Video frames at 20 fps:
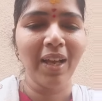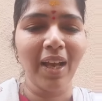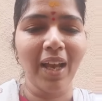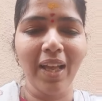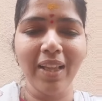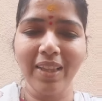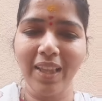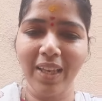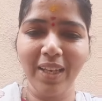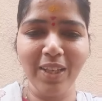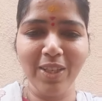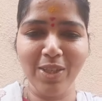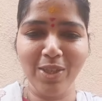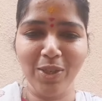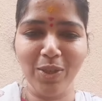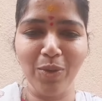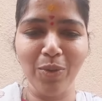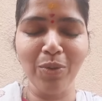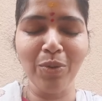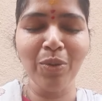And then it's
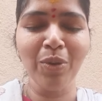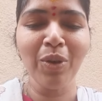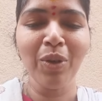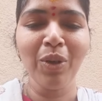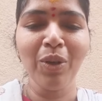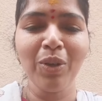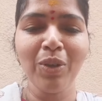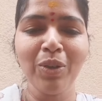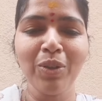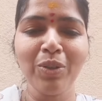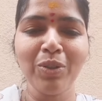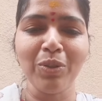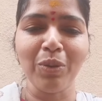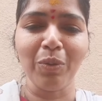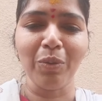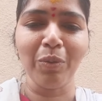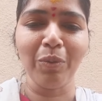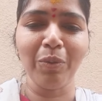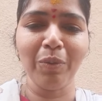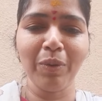you,
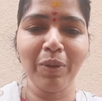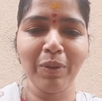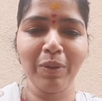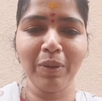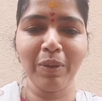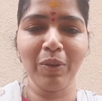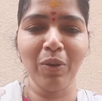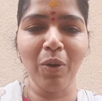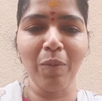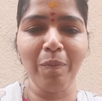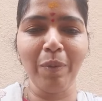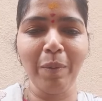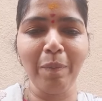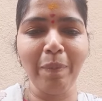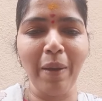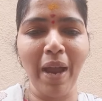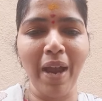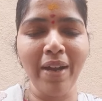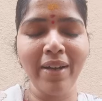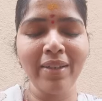so go
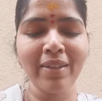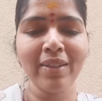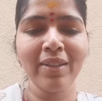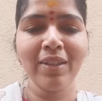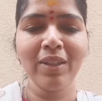prepared.